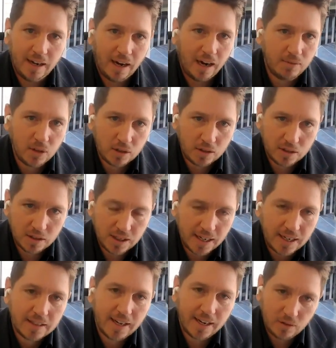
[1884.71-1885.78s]
I'm not going to
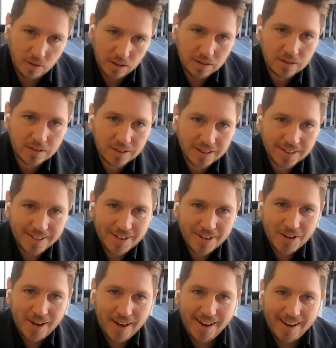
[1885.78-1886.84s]
take that risk
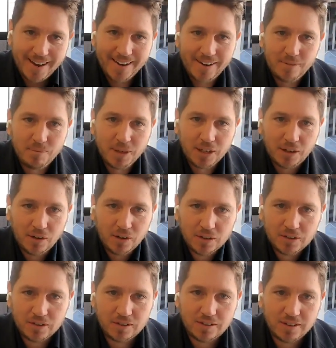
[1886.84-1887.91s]
uh,
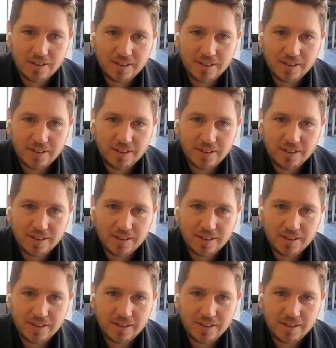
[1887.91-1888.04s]
because